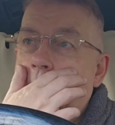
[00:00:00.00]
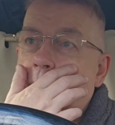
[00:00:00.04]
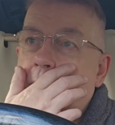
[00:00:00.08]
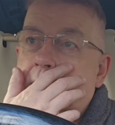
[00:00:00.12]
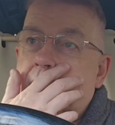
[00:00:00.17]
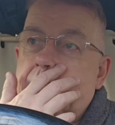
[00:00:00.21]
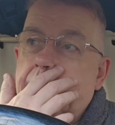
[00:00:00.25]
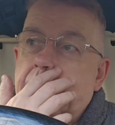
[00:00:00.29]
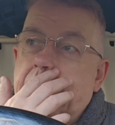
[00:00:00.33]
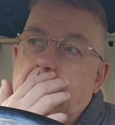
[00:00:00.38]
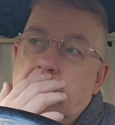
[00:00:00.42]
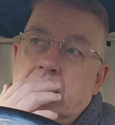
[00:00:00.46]

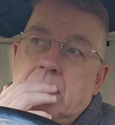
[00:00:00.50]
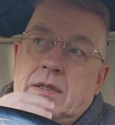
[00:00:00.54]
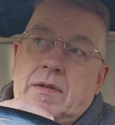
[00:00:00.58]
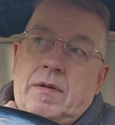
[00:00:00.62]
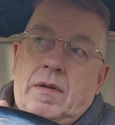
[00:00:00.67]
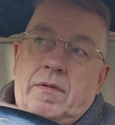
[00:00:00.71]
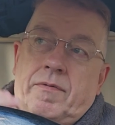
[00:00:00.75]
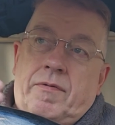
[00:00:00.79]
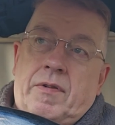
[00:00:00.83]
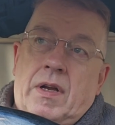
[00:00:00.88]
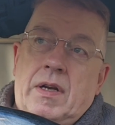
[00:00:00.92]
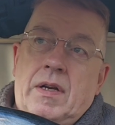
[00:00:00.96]
Sometimes
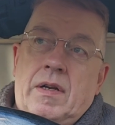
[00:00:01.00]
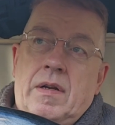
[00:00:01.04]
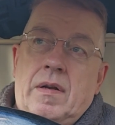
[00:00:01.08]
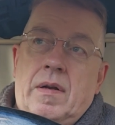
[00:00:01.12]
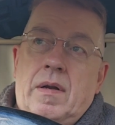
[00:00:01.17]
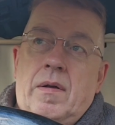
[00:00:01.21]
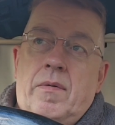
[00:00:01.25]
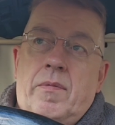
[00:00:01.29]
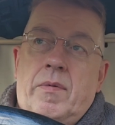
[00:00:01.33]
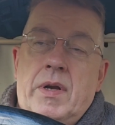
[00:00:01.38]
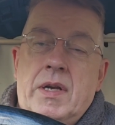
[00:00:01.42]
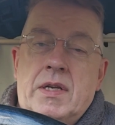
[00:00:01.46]
they'll find
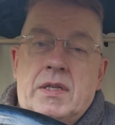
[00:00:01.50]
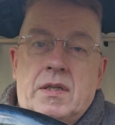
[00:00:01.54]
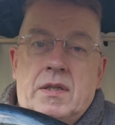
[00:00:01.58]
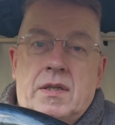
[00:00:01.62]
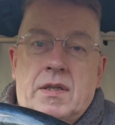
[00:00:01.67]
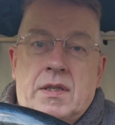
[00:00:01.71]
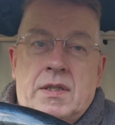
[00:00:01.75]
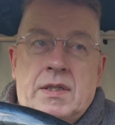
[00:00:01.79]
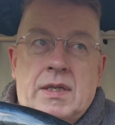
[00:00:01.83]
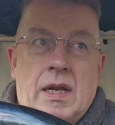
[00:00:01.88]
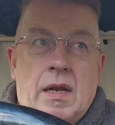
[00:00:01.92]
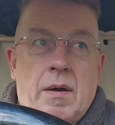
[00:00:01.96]
a reason
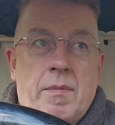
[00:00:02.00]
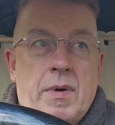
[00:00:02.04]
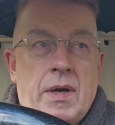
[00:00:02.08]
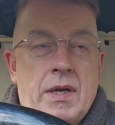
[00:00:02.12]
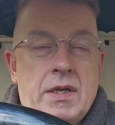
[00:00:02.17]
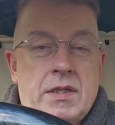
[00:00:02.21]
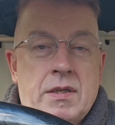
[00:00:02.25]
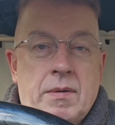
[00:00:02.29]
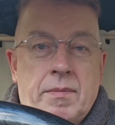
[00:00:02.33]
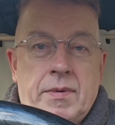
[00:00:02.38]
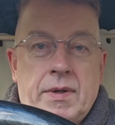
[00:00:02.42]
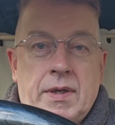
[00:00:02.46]
to
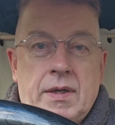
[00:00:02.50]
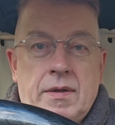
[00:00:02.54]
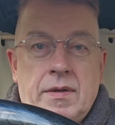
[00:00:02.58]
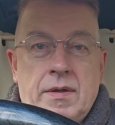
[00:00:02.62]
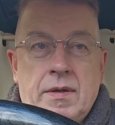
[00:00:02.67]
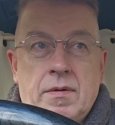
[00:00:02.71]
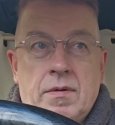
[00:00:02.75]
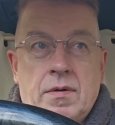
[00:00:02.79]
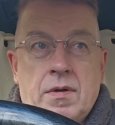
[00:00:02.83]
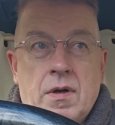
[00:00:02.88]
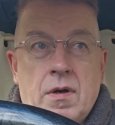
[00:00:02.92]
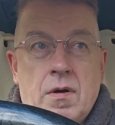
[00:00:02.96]
celebrate something, and
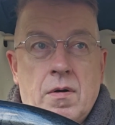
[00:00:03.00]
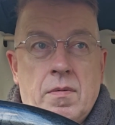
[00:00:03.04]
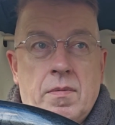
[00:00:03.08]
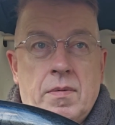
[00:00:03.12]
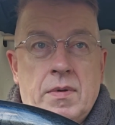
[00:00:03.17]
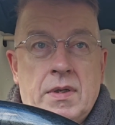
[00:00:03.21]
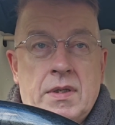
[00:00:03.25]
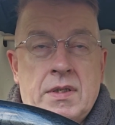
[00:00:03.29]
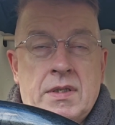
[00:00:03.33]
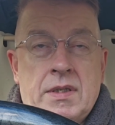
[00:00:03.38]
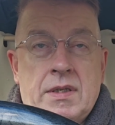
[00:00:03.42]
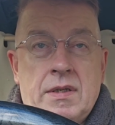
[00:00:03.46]
they'll go,
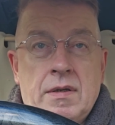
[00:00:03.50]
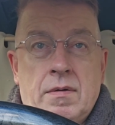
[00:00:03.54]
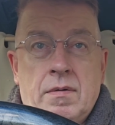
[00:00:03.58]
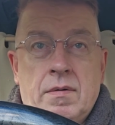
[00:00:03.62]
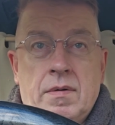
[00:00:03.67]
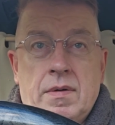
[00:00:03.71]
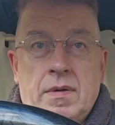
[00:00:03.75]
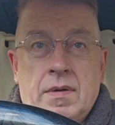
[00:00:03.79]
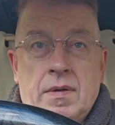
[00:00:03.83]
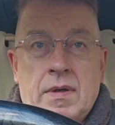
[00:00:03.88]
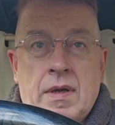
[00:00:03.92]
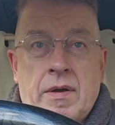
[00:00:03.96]
but
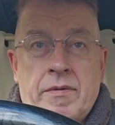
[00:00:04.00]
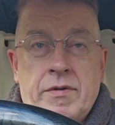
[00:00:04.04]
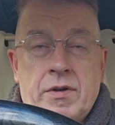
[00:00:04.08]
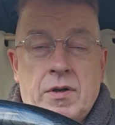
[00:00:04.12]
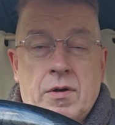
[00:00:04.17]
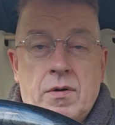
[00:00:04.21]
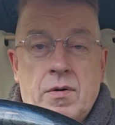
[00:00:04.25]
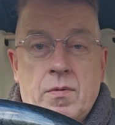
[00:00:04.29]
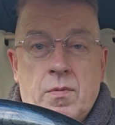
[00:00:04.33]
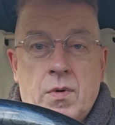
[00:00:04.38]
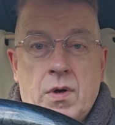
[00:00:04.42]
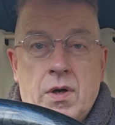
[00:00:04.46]
still having to
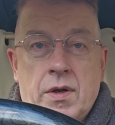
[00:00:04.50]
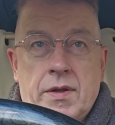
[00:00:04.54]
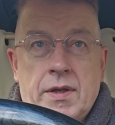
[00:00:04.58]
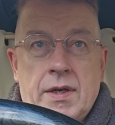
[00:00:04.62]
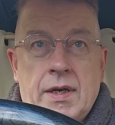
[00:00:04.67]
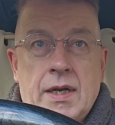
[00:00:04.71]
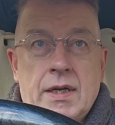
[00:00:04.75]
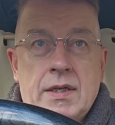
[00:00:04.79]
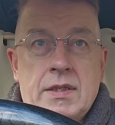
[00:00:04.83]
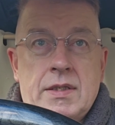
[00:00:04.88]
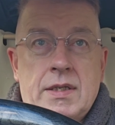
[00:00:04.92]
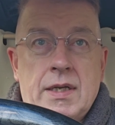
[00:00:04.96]
go to work the
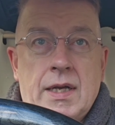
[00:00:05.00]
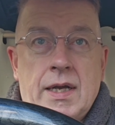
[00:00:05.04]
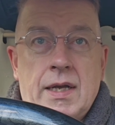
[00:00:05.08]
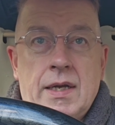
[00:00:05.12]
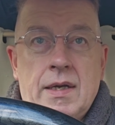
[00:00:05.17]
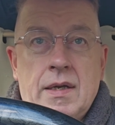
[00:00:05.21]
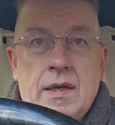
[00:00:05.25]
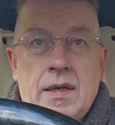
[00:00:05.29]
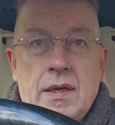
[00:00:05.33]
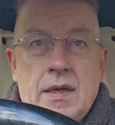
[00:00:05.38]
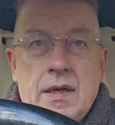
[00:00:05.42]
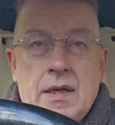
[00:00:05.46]
next day.